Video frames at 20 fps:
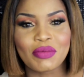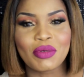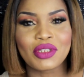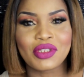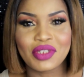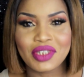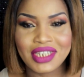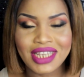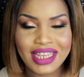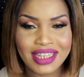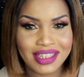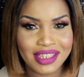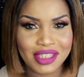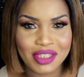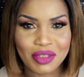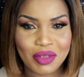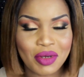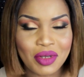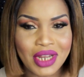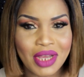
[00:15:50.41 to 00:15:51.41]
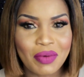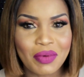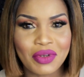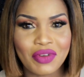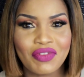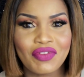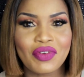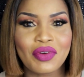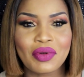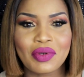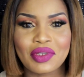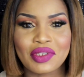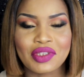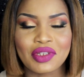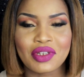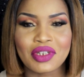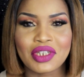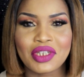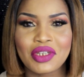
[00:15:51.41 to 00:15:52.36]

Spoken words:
but today this is all I want to focus on.